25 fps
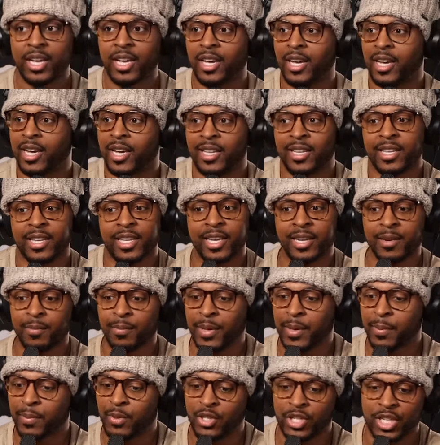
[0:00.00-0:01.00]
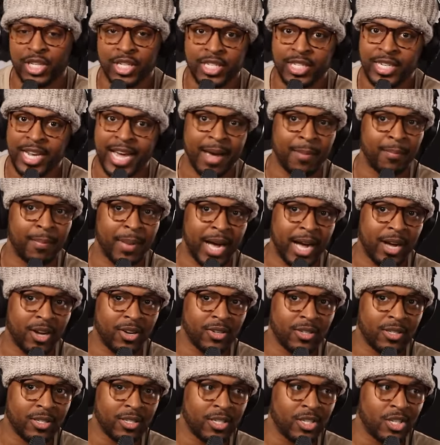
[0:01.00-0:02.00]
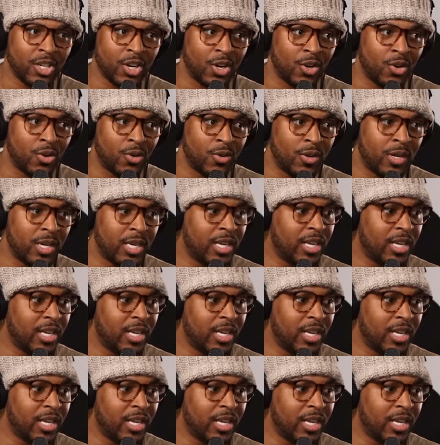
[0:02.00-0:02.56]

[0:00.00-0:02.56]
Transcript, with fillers: And then people just tap out. So